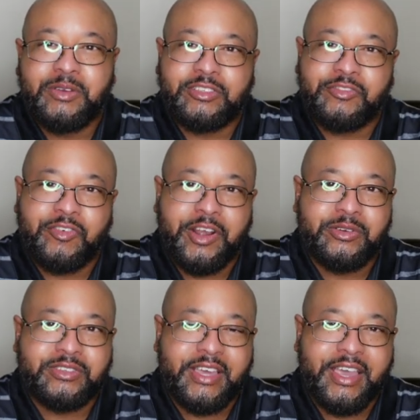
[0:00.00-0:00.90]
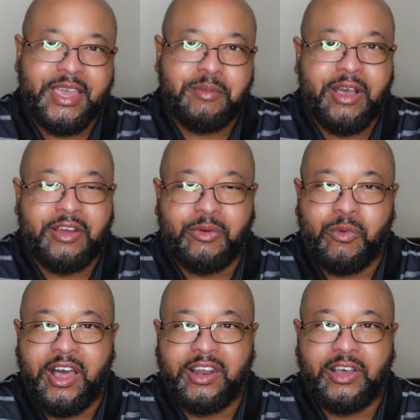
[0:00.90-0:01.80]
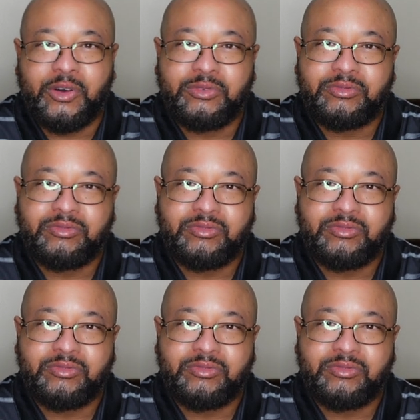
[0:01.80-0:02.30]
it was a fragrance came out a while ago,